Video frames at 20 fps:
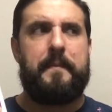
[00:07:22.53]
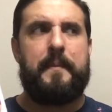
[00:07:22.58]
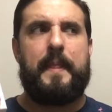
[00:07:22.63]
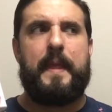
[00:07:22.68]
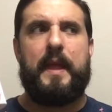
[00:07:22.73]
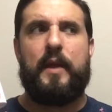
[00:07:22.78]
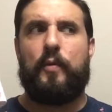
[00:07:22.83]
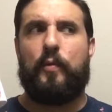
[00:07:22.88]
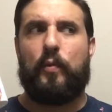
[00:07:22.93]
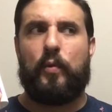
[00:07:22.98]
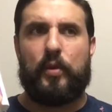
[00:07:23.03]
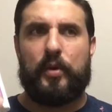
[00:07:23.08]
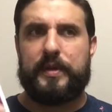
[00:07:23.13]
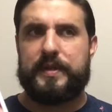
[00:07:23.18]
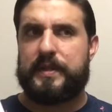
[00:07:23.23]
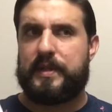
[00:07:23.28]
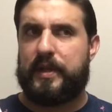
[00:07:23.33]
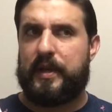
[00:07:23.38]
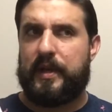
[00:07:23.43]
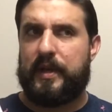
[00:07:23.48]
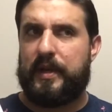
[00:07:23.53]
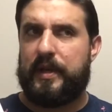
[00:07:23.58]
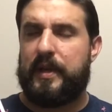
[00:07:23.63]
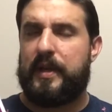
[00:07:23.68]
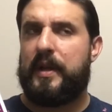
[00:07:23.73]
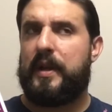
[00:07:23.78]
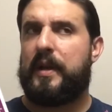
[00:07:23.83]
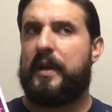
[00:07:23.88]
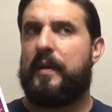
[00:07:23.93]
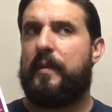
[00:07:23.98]
It works good,
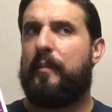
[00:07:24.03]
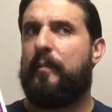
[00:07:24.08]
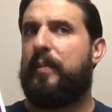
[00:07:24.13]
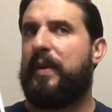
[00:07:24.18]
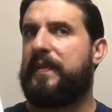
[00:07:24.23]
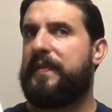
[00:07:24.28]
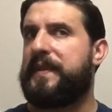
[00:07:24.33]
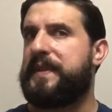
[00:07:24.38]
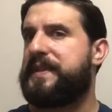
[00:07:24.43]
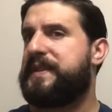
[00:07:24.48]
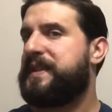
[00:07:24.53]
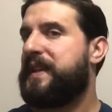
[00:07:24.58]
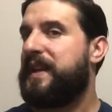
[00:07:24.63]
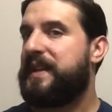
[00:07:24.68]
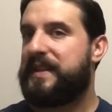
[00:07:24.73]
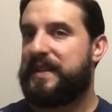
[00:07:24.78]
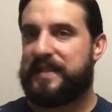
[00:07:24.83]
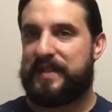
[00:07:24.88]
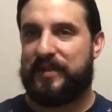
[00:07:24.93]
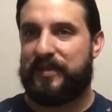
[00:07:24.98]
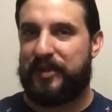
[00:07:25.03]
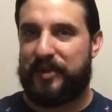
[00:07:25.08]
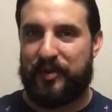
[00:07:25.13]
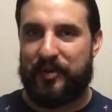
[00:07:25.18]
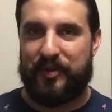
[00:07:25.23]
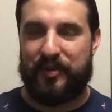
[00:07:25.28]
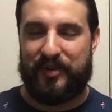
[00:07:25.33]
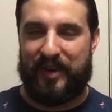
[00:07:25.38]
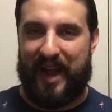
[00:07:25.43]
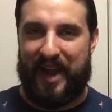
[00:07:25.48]
but the scent is a little
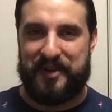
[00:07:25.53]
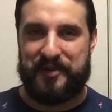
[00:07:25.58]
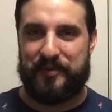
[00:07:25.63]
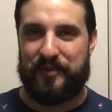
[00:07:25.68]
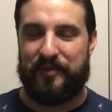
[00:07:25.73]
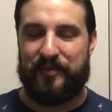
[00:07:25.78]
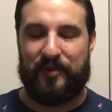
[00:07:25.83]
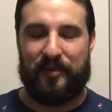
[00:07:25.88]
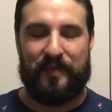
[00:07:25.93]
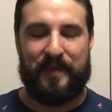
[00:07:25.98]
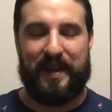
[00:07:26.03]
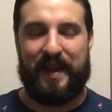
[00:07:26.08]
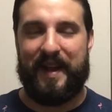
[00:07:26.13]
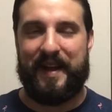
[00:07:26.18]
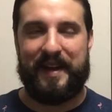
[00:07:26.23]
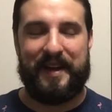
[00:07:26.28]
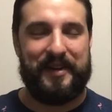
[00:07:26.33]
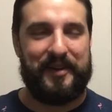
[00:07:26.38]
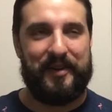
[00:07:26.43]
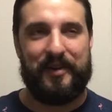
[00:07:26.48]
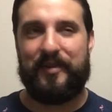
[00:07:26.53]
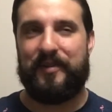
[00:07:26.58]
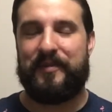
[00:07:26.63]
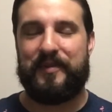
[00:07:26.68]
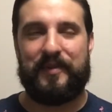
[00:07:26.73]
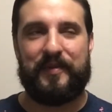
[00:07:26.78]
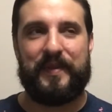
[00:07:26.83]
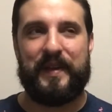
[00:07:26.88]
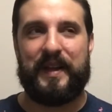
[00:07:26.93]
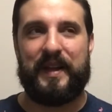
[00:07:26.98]
too natural for me. And I know if
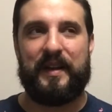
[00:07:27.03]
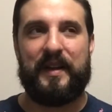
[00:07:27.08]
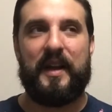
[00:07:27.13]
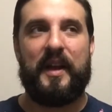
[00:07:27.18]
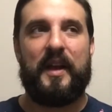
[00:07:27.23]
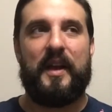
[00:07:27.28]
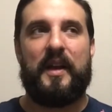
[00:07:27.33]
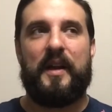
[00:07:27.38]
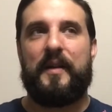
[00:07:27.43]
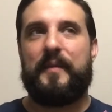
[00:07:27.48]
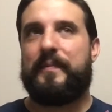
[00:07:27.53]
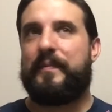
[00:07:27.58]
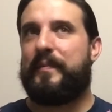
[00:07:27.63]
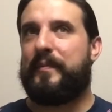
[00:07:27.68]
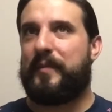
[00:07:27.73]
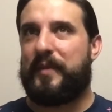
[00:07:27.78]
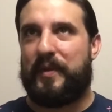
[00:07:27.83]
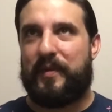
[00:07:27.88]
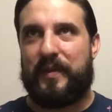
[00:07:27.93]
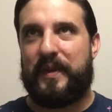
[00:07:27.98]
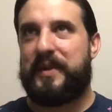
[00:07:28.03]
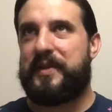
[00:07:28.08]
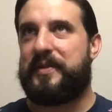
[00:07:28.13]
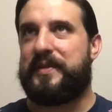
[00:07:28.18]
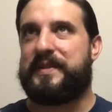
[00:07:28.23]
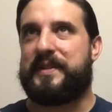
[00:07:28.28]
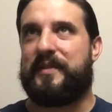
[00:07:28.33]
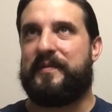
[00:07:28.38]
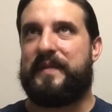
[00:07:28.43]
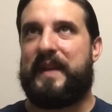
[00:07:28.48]
you're thinking, when you think to
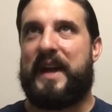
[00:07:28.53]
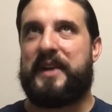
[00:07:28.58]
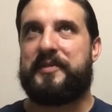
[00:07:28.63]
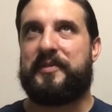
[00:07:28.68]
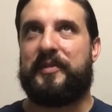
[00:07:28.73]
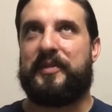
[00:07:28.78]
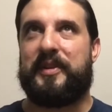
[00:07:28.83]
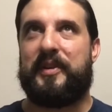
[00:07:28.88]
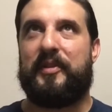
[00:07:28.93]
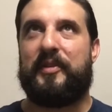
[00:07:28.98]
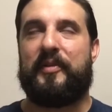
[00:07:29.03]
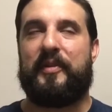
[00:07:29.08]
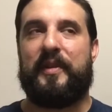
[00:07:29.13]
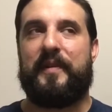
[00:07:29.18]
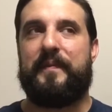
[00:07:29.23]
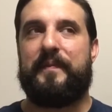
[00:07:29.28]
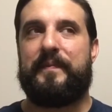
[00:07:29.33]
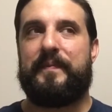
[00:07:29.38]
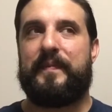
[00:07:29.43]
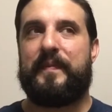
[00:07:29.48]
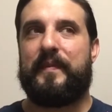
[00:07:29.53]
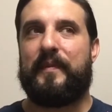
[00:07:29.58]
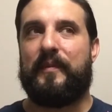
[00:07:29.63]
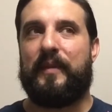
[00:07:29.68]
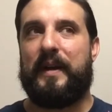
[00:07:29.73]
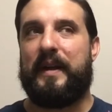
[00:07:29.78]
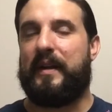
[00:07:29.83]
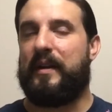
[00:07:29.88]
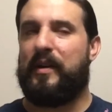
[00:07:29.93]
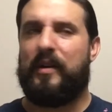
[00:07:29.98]
yourself natural deodorant,
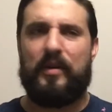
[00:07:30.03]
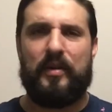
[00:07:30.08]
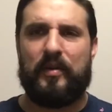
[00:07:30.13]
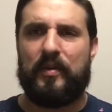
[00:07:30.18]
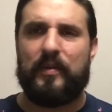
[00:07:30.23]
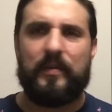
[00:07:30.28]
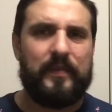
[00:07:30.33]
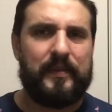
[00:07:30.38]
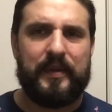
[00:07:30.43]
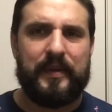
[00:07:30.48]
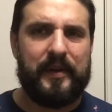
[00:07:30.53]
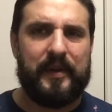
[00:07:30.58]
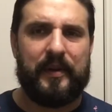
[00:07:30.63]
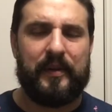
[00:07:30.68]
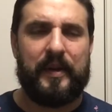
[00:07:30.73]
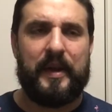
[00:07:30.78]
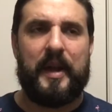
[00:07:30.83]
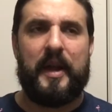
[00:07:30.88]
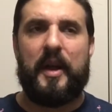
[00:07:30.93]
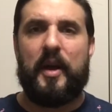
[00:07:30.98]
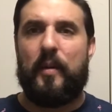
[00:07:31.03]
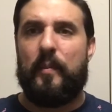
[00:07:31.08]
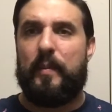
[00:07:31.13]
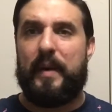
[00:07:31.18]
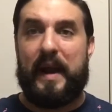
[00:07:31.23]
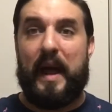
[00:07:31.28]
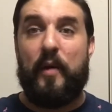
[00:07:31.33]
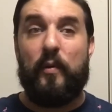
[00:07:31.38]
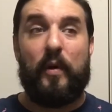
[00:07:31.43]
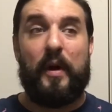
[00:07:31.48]
like, oh,
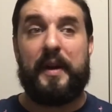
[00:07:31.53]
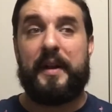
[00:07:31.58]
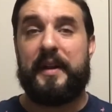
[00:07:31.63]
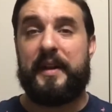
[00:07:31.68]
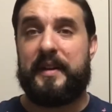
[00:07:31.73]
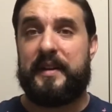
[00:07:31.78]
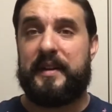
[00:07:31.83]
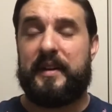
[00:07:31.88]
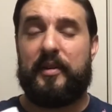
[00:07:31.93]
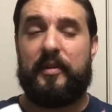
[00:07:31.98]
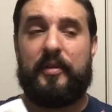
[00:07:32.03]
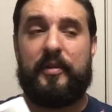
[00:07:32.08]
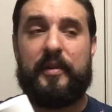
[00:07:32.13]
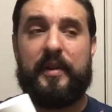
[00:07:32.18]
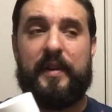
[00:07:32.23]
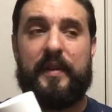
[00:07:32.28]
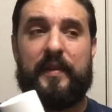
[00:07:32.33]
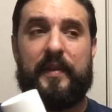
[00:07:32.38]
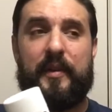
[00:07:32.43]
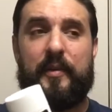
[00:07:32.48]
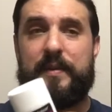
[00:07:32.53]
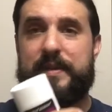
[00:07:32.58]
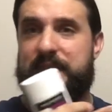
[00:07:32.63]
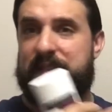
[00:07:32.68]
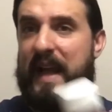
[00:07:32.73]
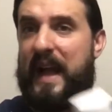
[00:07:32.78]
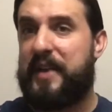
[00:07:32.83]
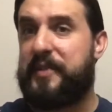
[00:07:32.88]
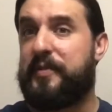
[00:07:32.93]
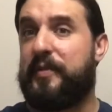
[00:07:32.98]
but I wanted a deodorant that was
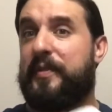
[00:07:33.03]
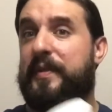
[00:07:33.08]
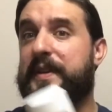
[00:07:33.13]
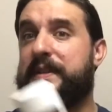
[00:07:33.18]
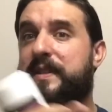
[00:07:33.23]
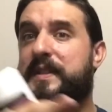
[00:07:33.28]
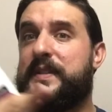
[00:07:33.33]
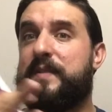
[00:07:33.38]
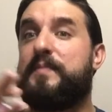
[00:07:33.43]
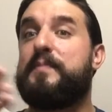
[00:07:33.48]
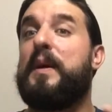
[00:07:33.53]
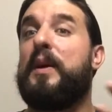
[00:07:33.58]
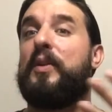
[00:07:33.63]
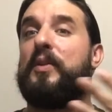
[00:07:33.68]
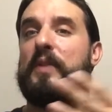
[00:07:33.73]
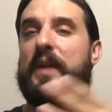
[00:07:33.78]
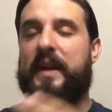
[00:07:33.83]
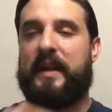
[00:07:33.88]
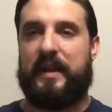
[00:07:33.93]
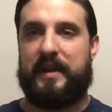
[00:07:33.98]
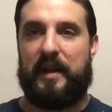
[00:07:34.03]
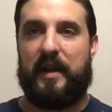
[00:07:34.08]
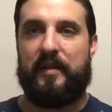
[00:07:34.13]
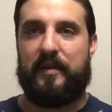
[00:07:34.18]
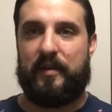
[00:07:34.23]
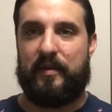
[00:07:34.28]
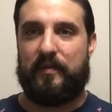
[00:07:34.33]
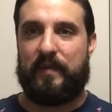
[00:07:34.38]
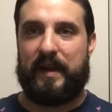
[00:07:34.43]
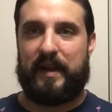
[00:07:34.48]
natural, that smelt like an
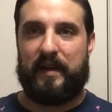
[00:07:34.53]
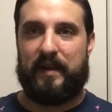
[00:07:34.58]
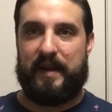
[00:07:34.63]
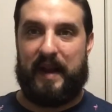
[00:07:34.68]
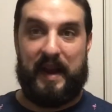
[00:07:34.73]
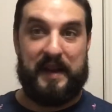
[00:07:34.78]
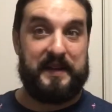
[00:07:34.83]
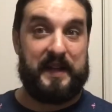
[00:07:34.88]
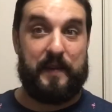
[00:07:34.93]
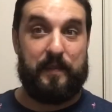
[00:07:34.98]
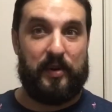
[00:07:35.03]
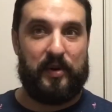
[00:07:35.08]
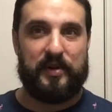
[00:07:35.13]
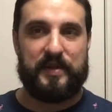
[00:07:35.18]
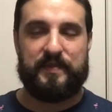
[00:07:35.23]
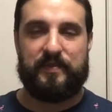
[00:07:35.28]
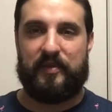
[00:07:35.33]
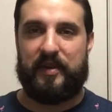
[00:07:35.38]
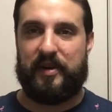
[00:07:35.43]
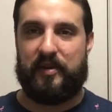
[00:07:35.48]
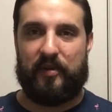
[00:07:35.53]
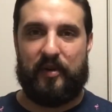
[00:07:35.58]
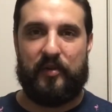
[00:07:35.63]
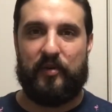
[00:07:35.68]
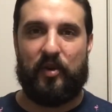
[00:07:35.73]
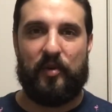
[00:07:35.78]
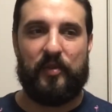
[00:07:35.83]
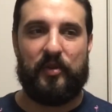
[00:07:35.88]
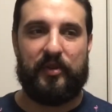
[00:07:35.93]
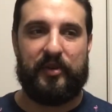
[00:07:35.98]
antiperspirant or a
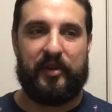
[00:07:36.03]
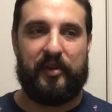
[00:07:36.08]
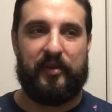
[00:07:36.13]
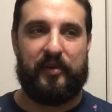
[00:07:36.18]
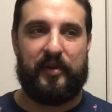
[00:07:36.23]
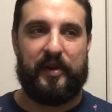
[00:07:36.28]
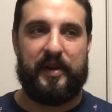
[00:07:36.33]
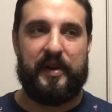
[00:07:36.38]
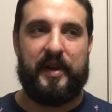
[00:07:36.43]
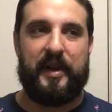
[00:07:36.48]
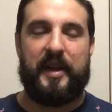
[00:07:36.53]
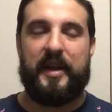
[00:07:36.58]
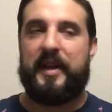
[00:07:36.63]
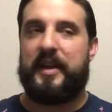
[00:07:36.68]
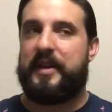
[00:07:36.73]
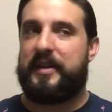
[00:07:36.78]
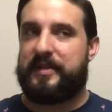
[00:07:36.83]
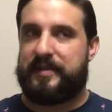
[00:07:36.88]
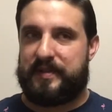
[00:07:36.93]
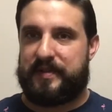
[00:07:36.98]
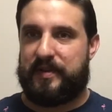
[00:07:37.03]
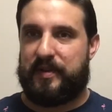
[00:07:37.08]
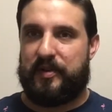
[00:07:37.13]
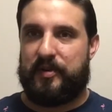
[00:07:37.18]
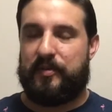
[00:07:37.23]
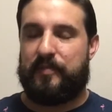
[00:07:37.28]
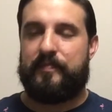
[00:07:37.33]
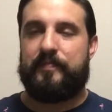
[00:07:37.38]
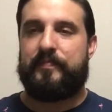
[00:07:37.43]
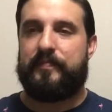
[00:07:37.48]
normal deodorant.
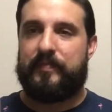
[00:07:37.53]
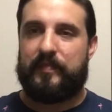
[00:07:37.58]
So